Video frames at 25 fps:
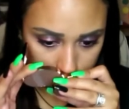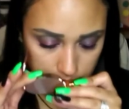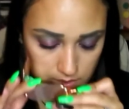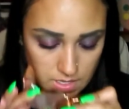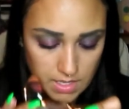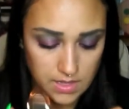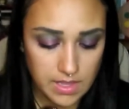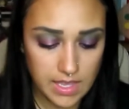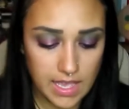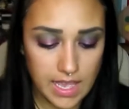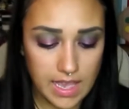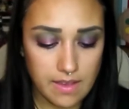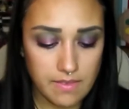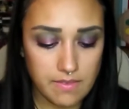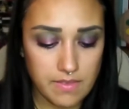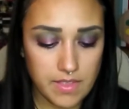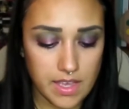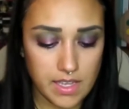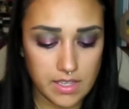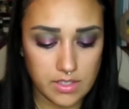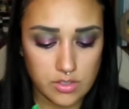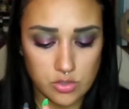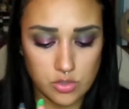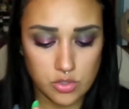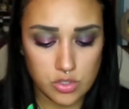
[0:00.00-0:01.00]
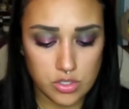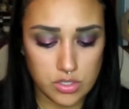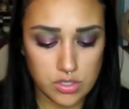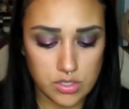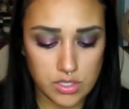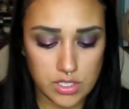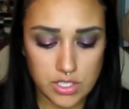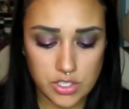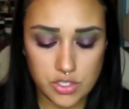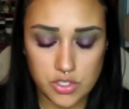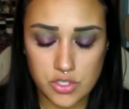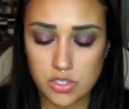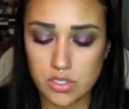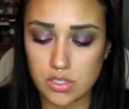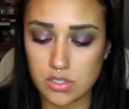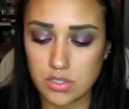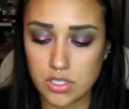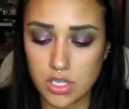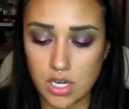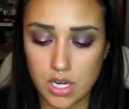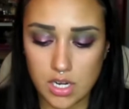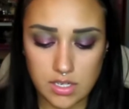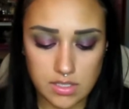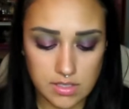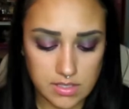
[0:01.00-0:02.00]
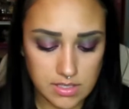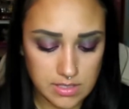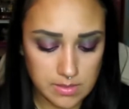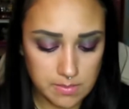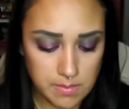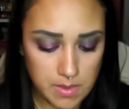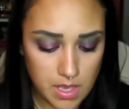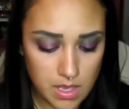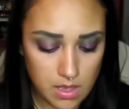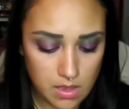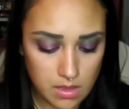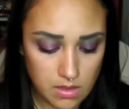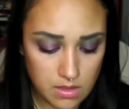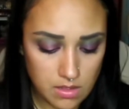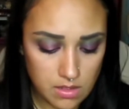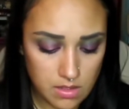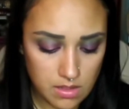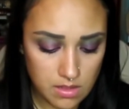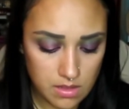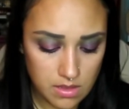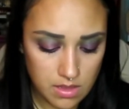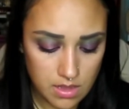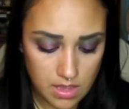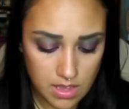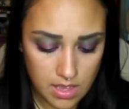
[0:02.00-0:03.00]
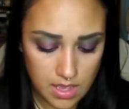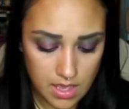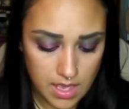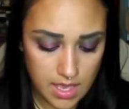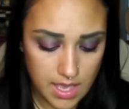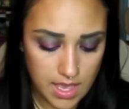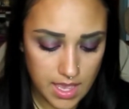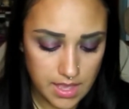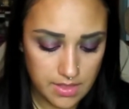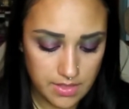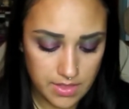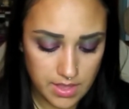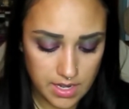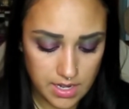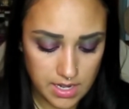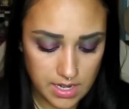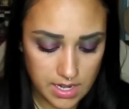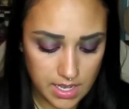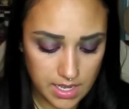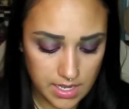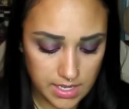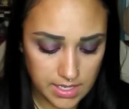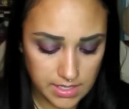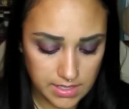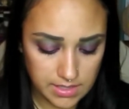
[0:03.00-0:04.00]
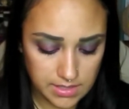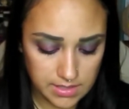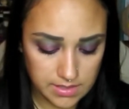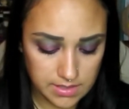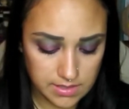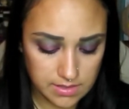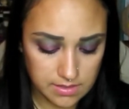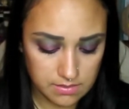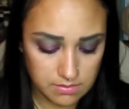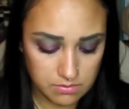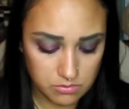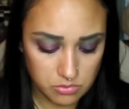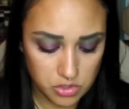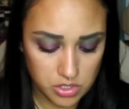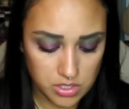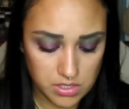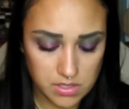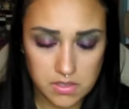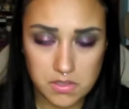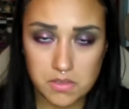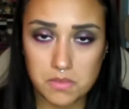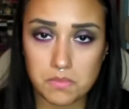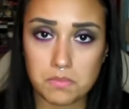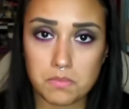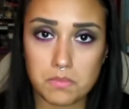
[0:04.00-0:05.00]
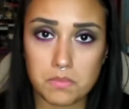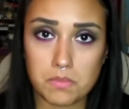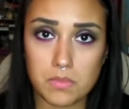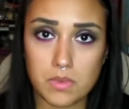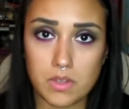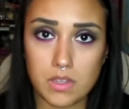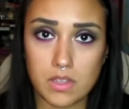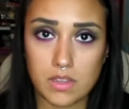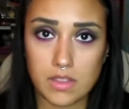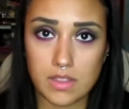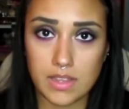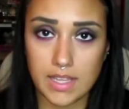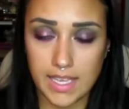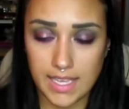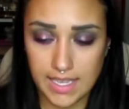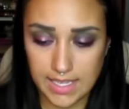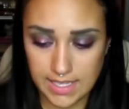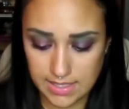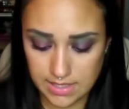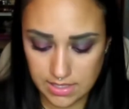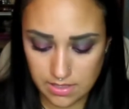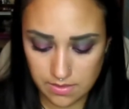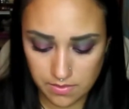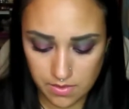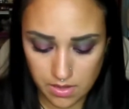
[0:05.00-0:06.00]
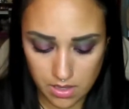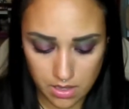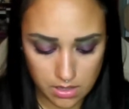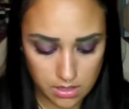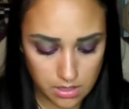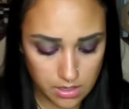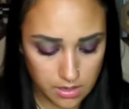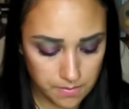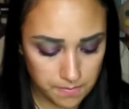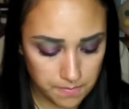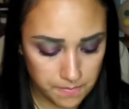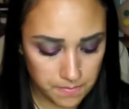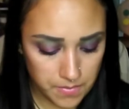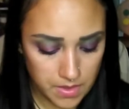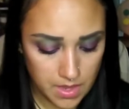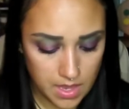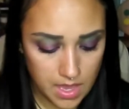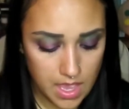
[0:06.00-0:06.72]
And they have that traditional Tarte smell and that nice just glaze of color.